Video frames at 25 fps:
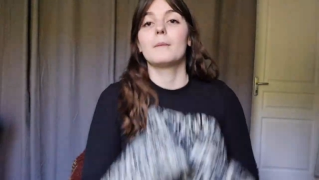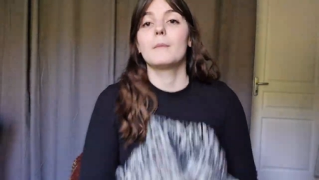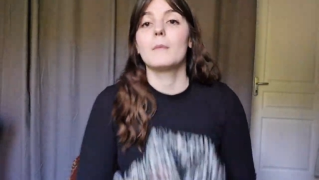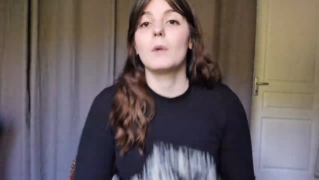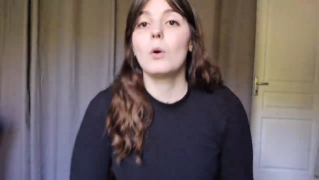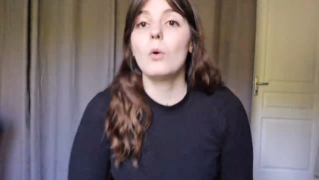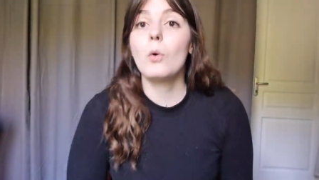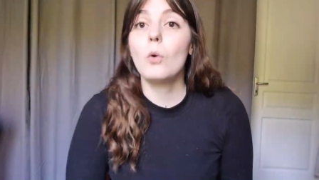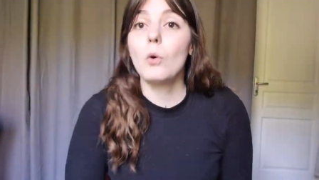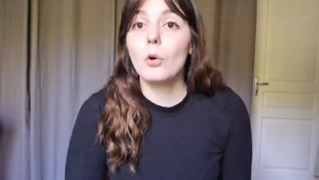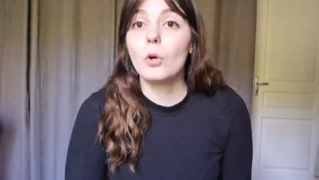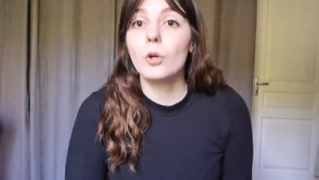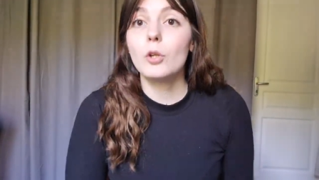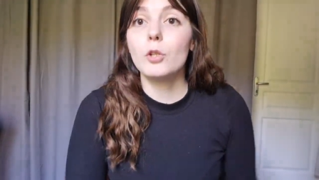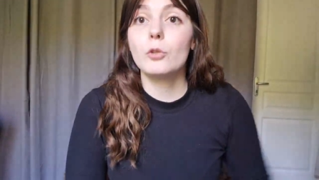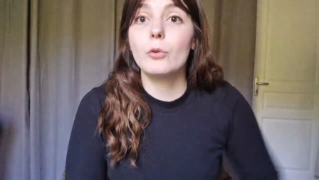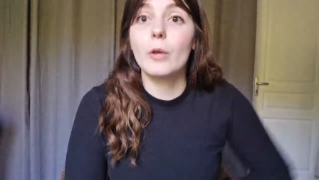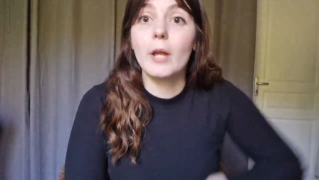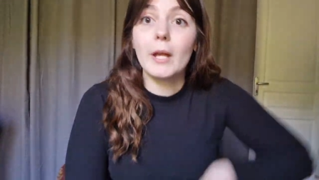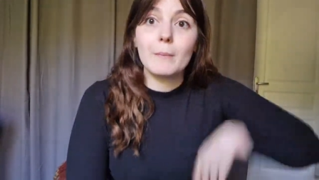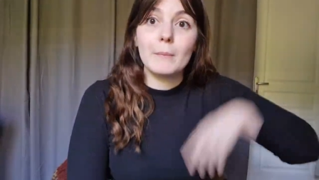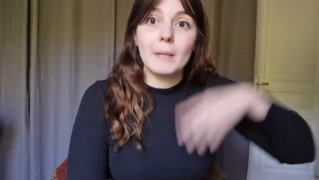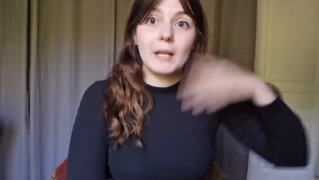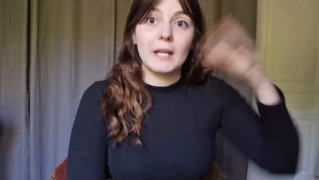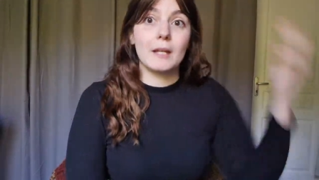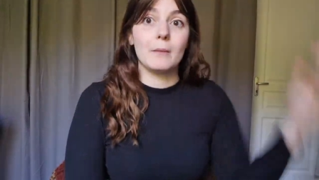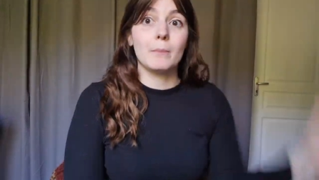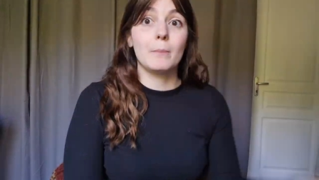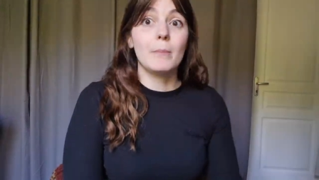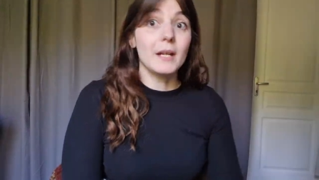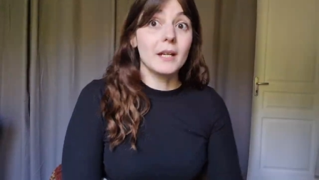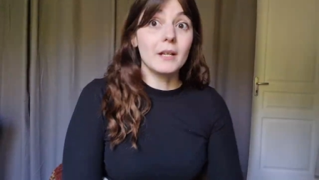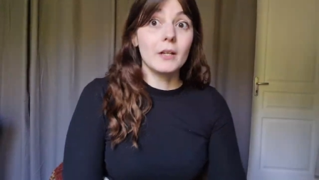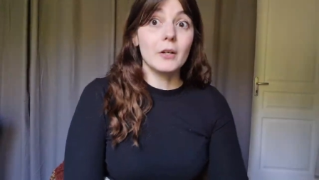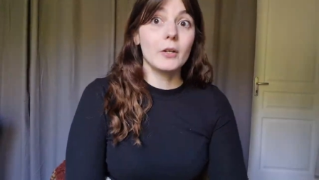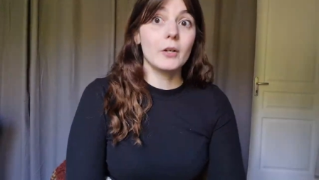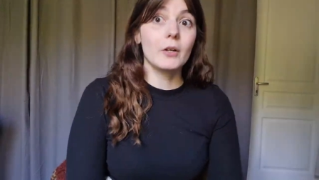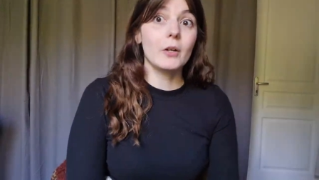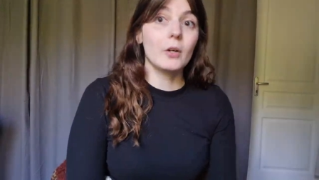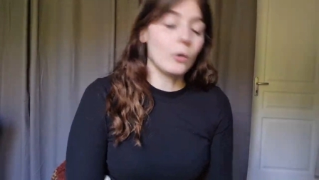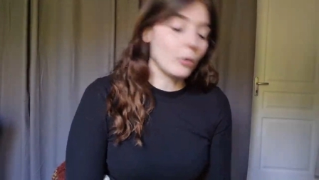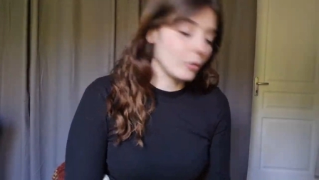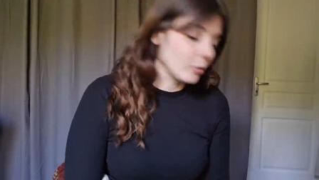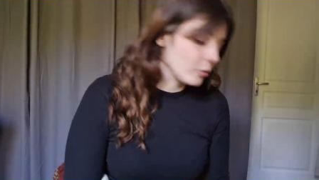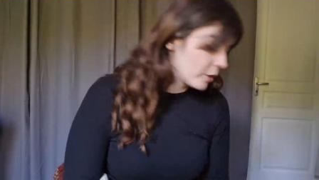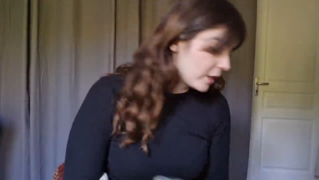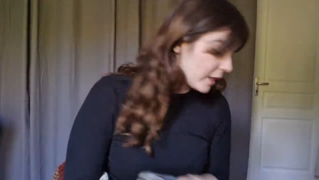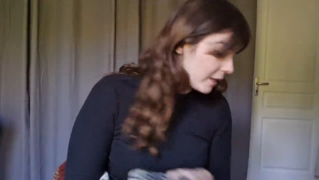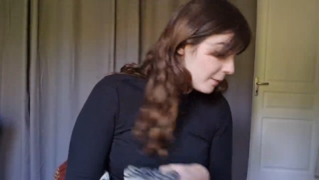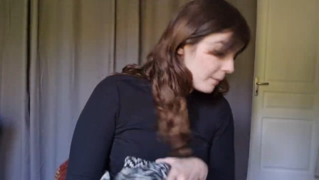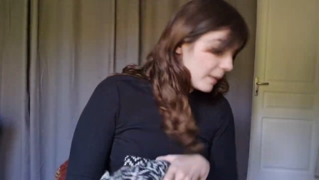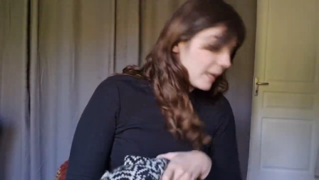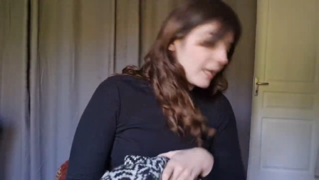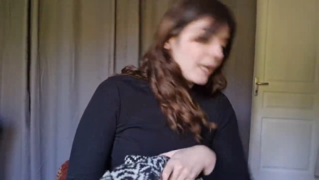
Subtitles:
Or you can make it bigger, or you can make